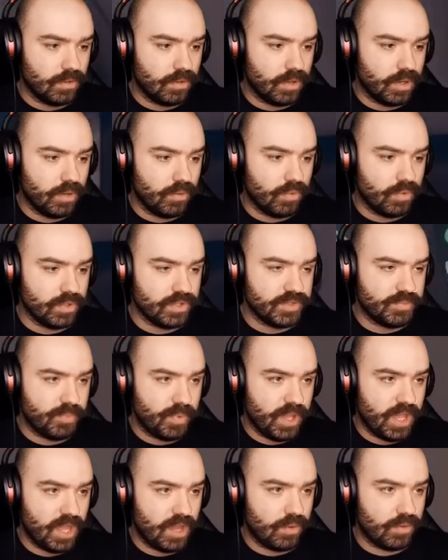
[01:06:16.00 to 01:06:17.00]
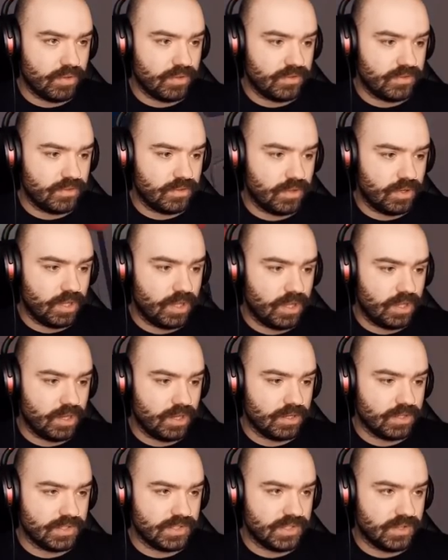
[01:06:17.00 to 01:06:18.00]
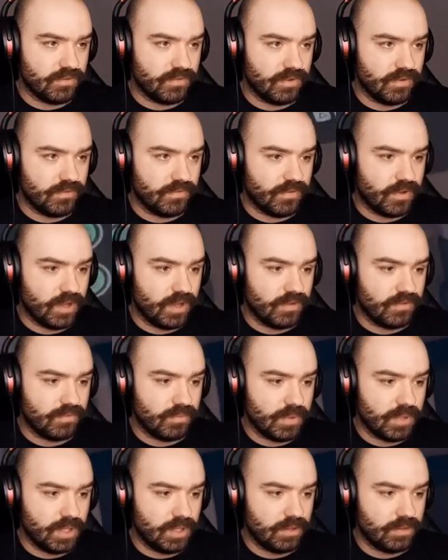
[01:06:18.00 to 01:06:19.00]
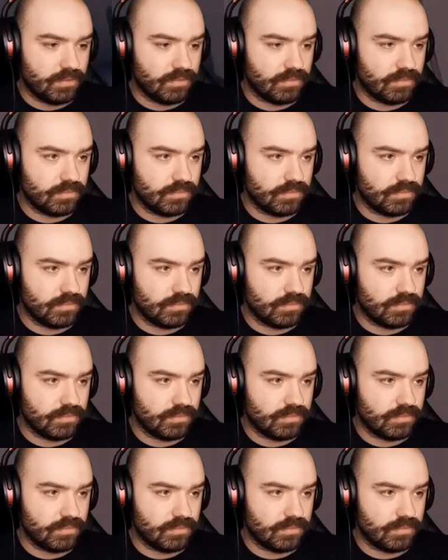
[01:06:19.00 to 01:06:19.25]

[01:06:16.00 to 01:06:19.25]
Alright, what does power 38 out of 75 mean?